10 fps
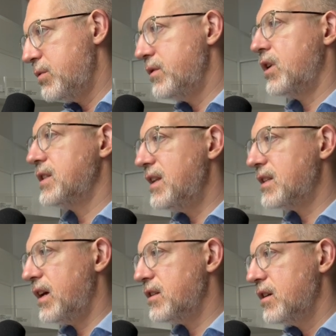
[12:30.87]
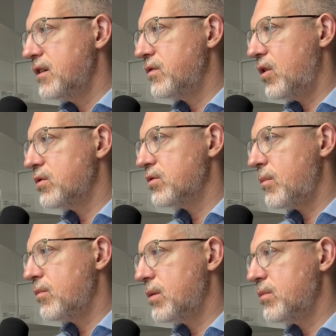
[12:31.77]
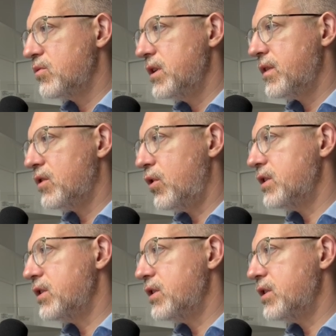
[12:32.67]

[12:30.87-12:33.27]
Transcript: but they were pretty honest about the limitations.